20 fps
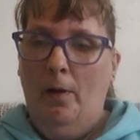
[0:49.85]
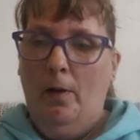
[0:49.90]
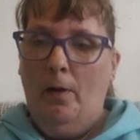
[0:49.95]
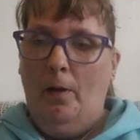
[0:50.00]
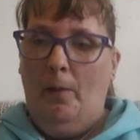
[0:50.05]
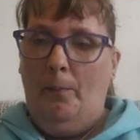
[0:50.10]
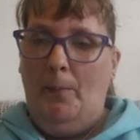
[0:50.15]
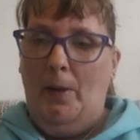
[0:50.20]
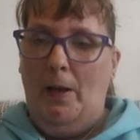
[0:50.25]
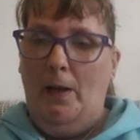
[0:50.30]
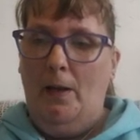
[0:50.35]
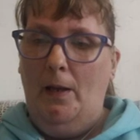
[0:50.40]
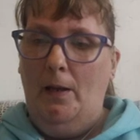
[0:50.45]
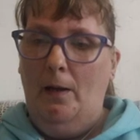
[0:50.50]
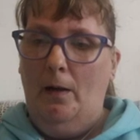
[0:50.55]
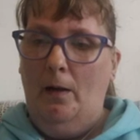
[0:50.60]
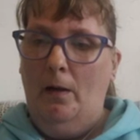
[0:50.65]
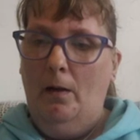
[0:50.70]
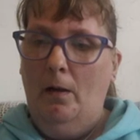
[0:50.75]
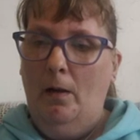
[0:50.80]

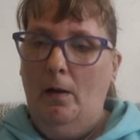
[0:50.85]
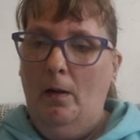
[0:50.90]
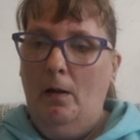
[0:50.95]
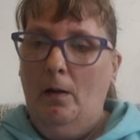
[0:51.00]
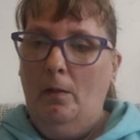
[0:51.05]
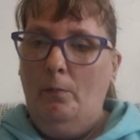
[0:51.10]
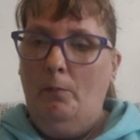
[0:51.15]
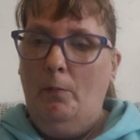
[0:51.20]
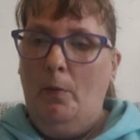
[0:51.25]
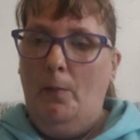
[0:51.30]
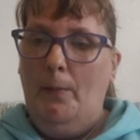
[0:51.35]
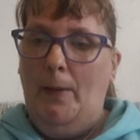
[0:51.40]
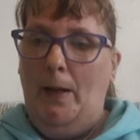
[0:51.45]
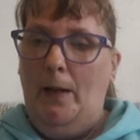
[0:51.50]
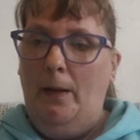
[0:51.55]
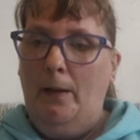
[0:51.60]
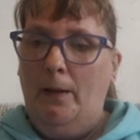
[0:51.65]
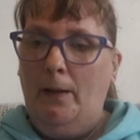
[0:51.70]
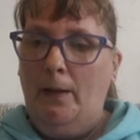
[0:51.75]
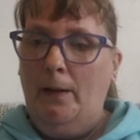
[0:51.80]
Amelia,
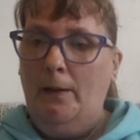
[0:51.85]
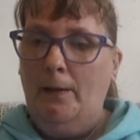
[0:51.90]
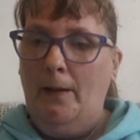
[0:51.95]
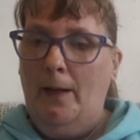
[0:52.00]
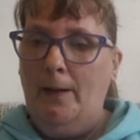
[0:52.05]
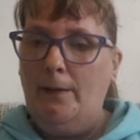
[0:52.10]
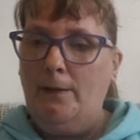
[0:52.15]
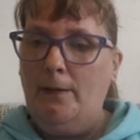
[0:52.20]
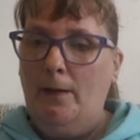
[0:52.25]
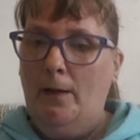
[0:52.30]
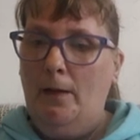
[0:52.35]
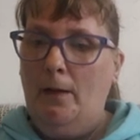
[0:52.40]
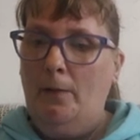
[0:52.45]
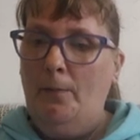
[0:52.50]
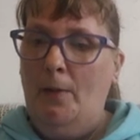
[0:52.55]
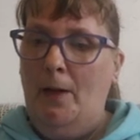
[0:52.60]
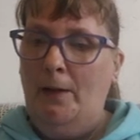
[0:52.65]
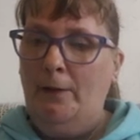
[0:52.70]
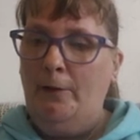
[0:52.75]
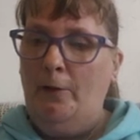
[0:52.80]
Mummy, can I take
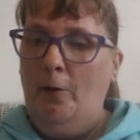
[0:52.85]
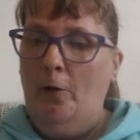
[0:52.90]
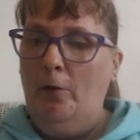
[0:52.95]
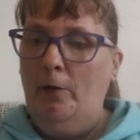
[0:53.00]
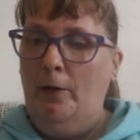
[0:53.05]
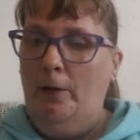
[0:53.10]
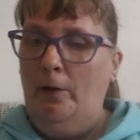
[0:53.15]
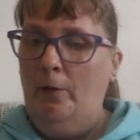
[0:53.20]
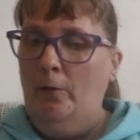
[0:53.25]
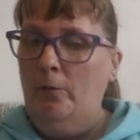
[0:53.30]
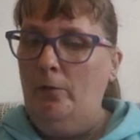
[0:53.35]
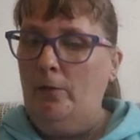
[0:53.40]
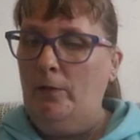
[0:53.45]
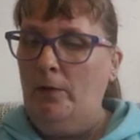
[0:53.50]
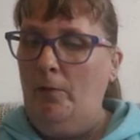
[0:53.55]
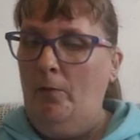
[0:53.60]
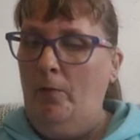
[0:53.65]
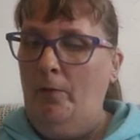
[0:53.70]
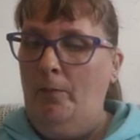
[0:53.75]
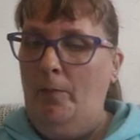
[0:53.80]
my dolly
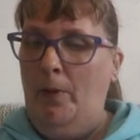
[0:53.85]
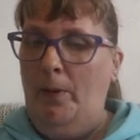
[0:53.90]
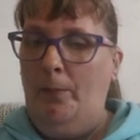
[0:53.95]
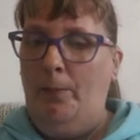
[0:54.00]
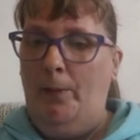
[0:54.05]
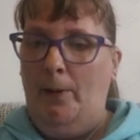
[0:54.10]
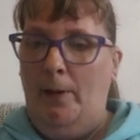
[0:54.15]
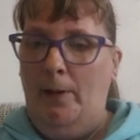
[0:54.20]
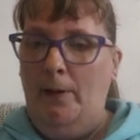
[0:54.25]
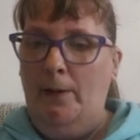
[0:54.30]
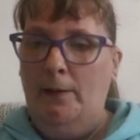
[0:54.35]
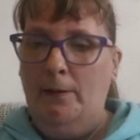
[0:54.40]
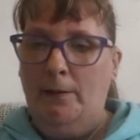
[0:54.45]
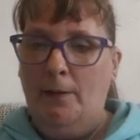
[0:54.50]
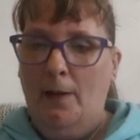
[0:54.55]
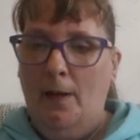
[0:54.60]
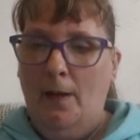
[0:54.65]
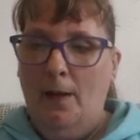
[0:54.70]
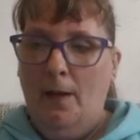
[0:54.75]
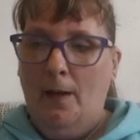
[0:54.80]
Lucy with me, please?
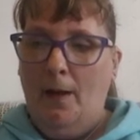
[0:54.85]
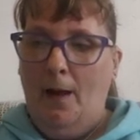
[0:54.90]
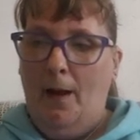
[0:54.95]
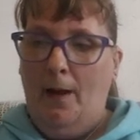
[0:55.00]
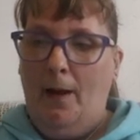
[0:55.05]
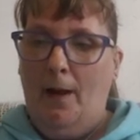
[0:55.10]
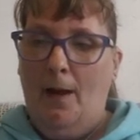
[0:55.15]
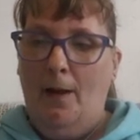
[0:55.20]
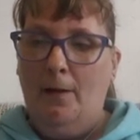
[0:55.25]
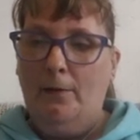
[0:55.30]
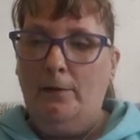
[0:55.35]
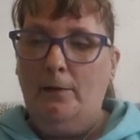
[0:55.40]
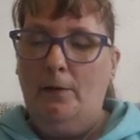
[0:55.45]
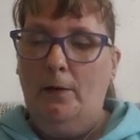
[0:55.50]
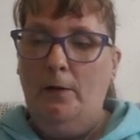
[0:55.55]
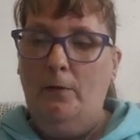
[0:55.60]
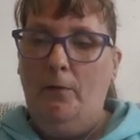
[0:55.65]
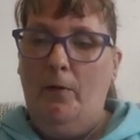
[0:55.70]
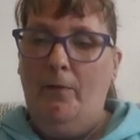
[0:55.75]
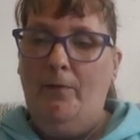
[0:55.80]
I can't
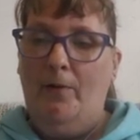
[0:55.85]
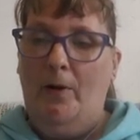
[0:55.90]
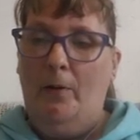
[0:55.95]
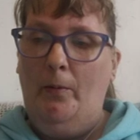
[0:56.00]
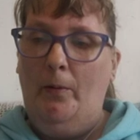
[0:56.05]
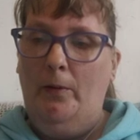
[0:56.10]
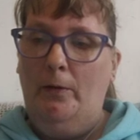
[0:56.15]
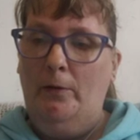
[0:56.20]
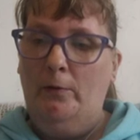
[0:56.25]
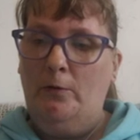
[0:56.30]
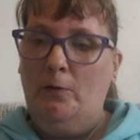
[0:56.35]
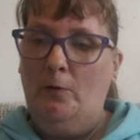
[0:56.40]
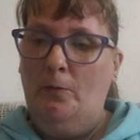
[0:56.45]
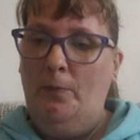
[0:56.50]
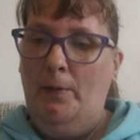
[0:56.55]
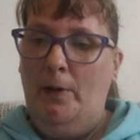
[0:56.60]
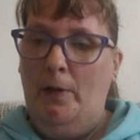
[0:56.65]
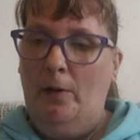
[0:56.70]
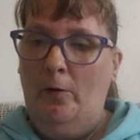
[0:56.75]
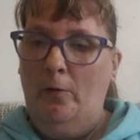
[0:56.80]
sleep without her and she'll
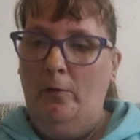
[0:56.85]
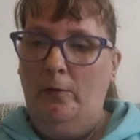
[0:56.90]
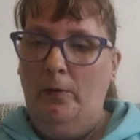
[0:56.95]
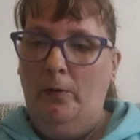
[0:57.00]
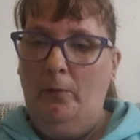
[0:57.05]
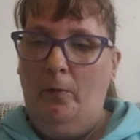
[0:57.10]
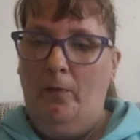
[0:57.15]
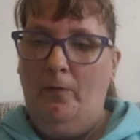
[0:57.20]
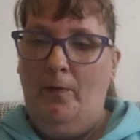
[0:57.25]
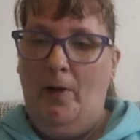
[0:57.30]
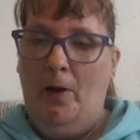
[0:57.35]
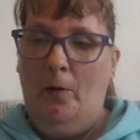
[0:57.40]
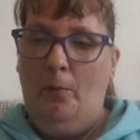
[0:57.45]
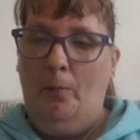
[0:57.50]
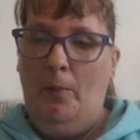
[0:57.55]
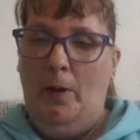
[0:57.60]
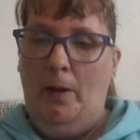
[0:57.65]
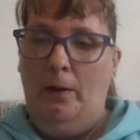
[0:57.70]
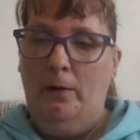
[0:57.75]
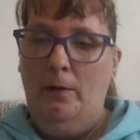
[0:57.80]
be lonely without
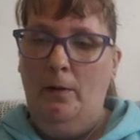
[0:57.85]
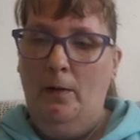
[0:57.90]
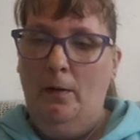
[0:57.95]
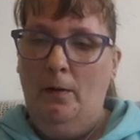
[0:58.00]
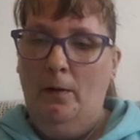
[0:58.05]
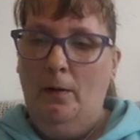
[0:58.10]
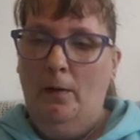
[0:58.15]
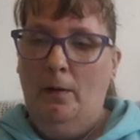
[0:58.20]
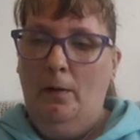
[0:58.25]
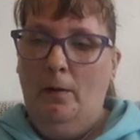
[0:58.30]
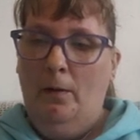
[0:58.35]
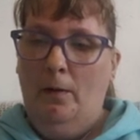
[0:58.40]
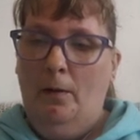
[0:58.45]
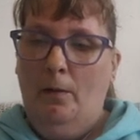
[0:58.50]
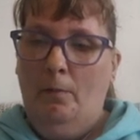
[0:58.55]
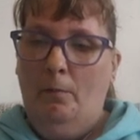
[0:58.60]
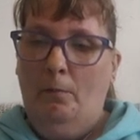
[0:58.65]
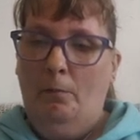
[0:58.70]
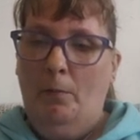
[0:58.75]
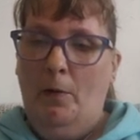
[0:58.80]
me.
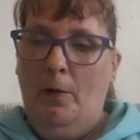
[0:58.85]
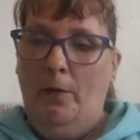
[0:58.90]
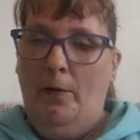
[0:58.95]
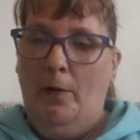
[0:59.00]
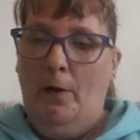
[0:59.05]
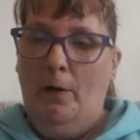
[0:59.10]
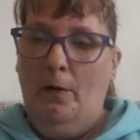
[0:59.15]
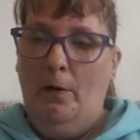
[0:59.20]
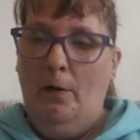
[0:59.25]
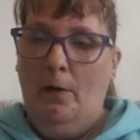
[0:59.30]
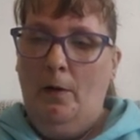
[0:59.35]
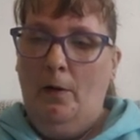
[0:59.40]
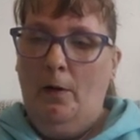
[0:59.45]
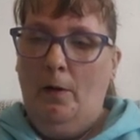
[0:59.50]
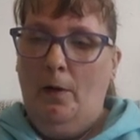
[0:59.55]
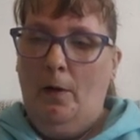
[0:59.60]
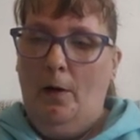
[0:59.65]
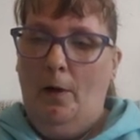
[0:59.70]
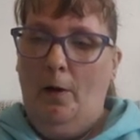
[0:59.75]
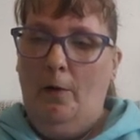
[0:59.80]
Mother,
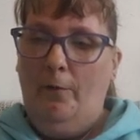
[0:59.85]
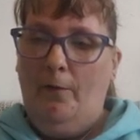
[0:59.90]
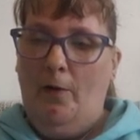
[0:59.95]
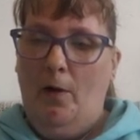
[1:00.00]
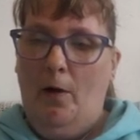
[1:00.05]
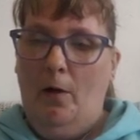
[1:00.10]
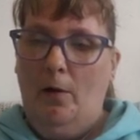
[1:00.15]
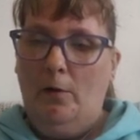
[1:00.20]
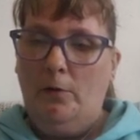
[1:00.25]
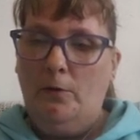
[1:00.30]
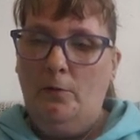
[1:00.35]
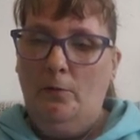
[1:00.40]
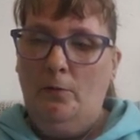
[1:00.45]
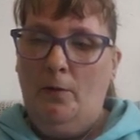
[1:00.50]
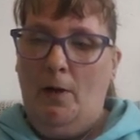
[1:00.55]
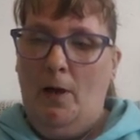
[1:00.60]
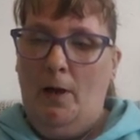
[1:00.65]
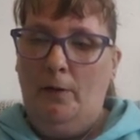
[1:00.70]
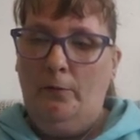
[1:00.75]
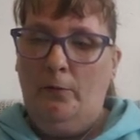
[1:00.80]
of course you
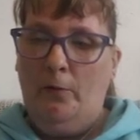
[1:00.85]
can,